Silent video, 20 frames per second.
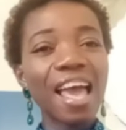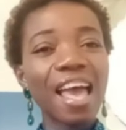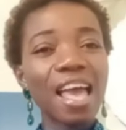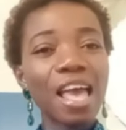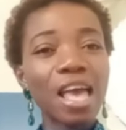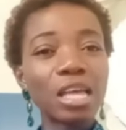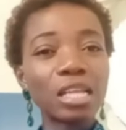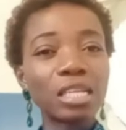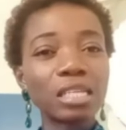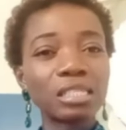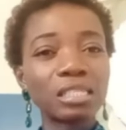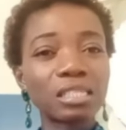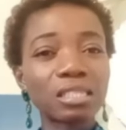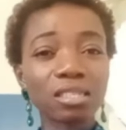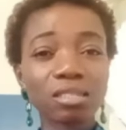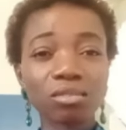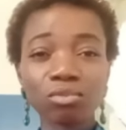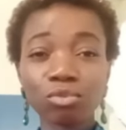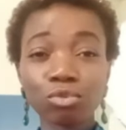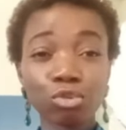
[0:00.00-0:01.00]
and
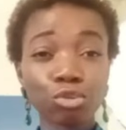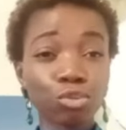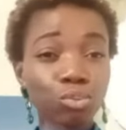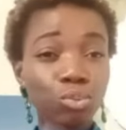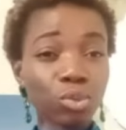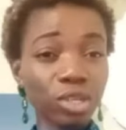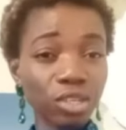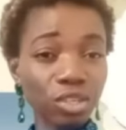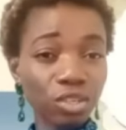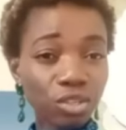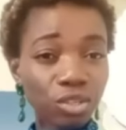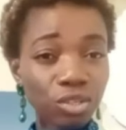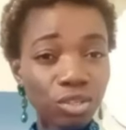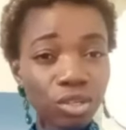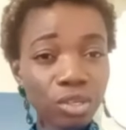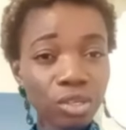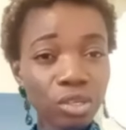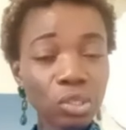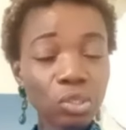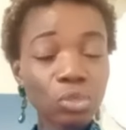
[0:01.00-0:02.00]

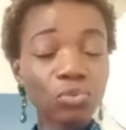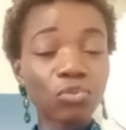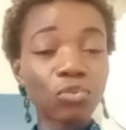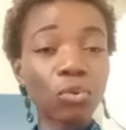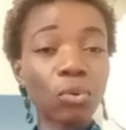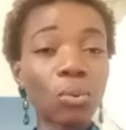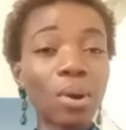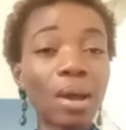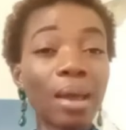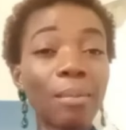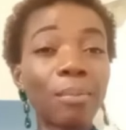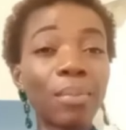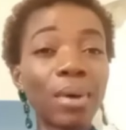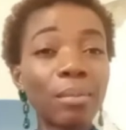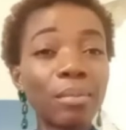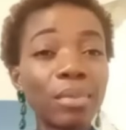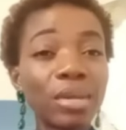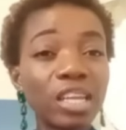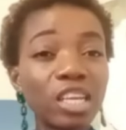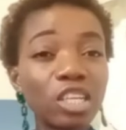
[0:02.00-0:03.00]
switch for a
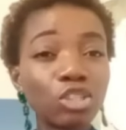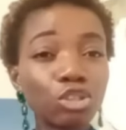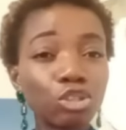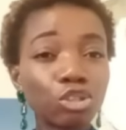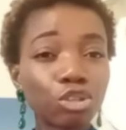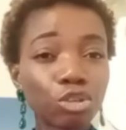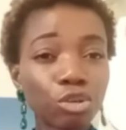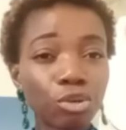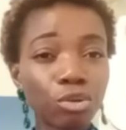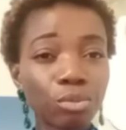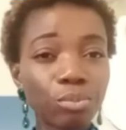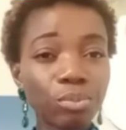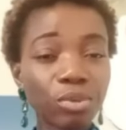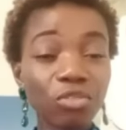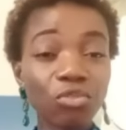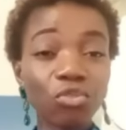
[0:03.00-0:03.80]
permanent job.